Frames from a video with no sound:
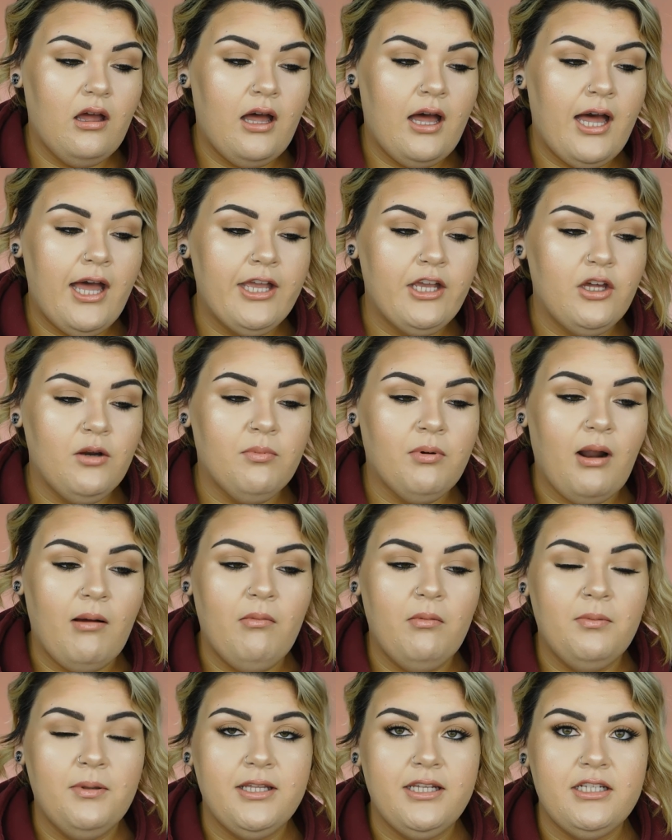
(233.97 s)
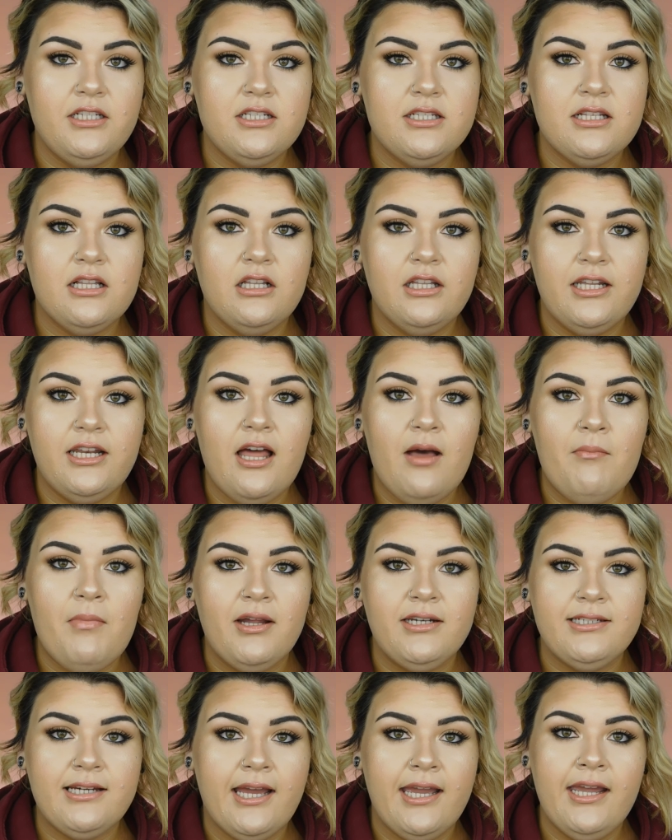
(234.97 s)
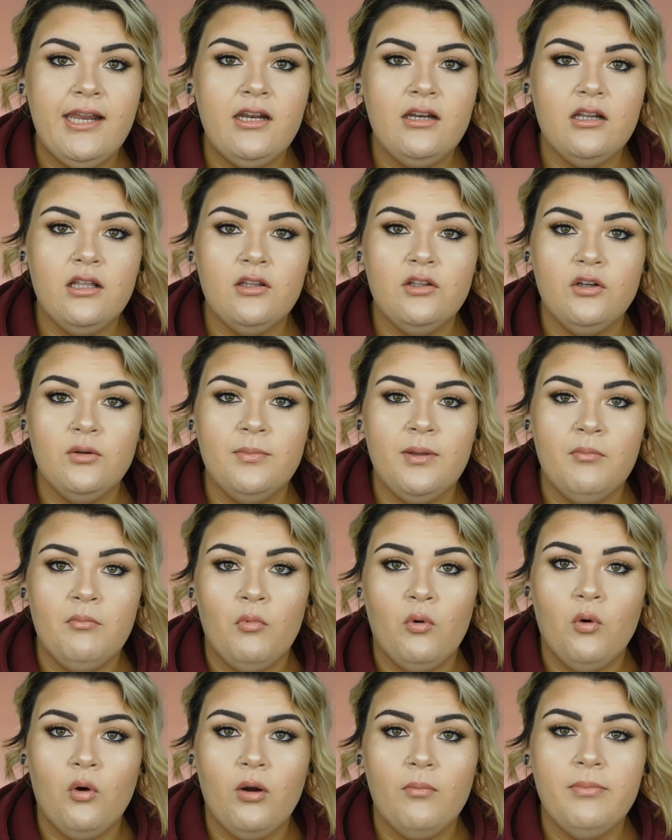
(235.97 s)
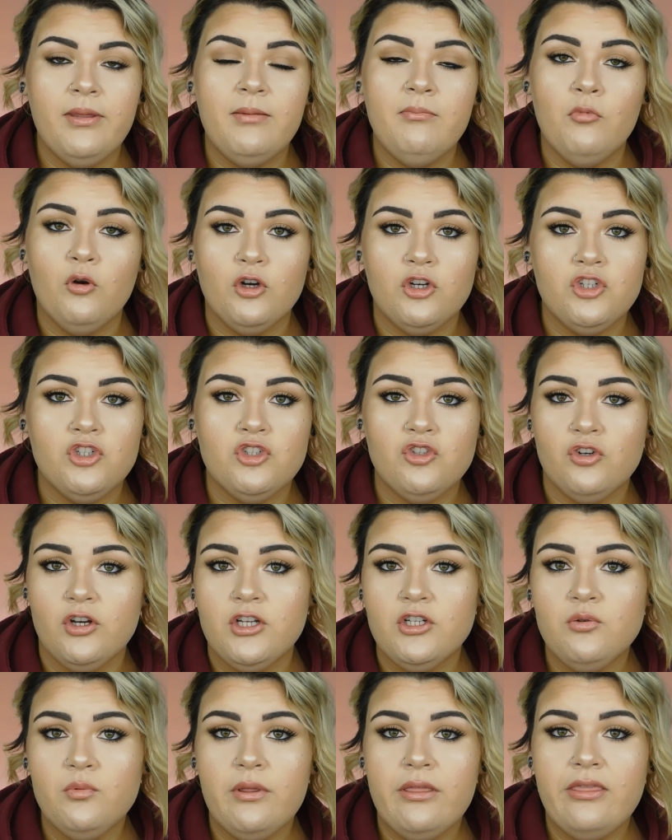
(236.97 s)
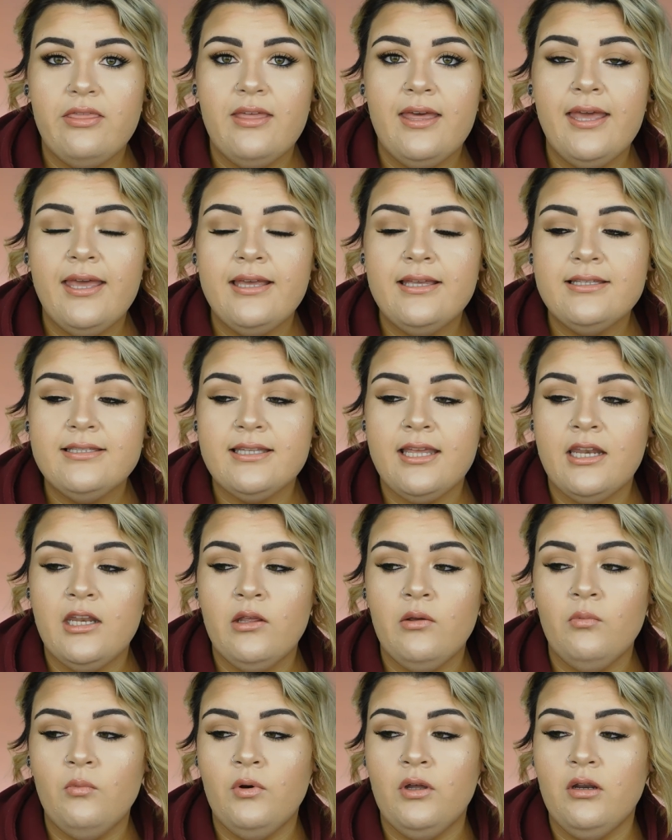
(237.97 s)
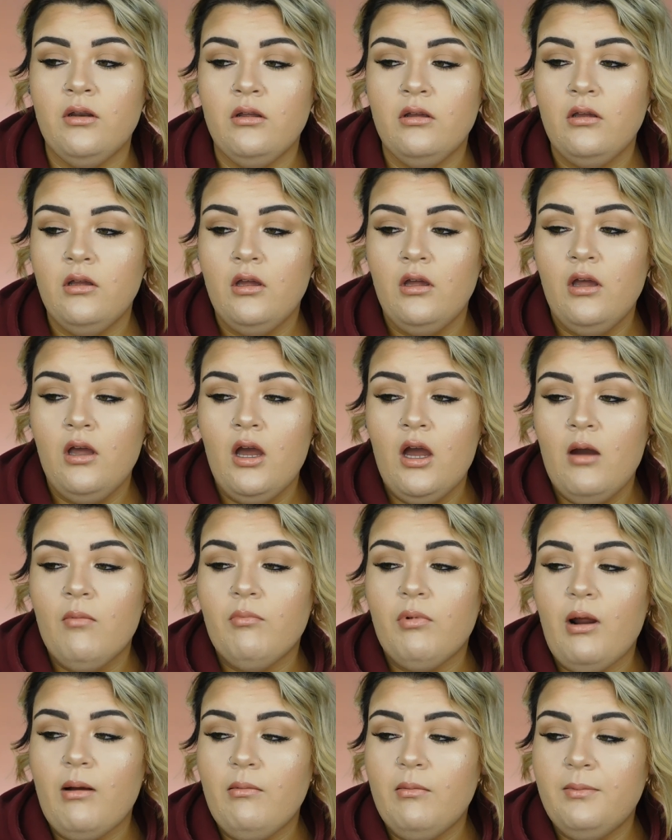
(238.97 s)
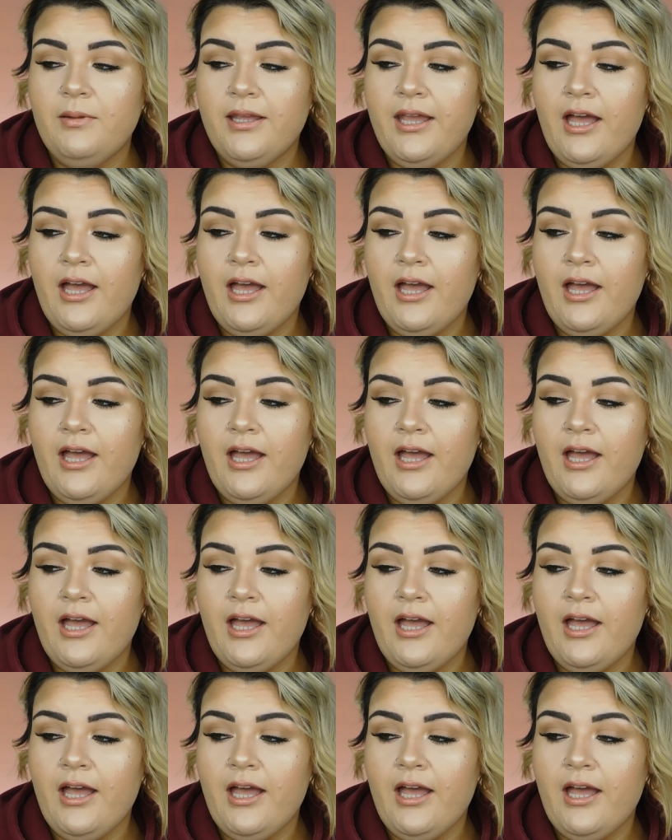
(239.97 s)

I could probably just clean up my diet a little bit more, be more strict with things, and it would probably